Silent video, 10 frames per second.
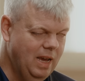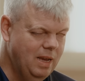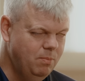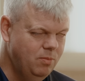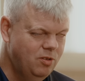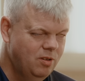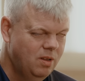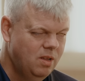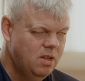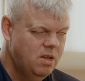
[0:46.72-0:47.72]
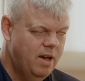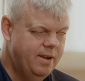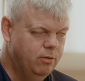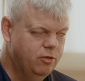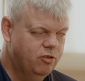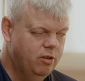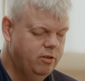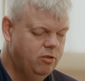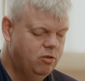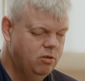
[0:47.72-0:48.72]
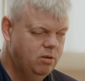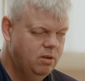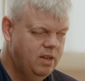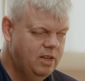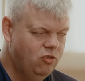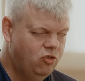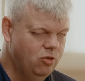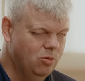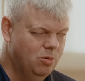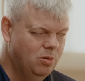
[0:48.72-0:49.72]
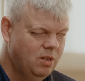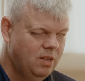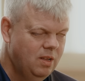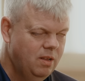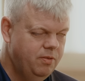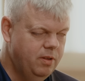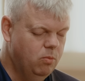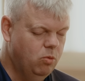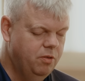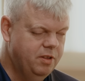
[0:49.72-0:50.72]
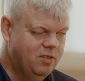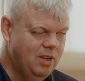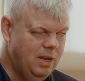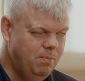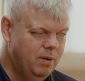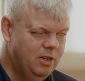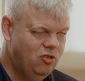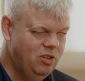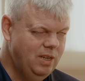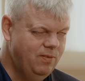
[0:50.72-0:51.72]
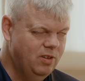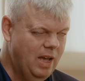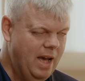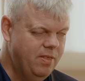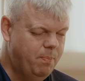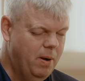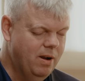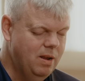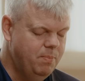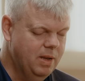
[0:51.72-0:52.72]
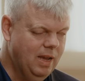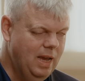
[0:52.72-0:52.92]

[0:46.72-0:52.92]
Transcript: Games, and also to ensure that what the team achieves at the Paralympic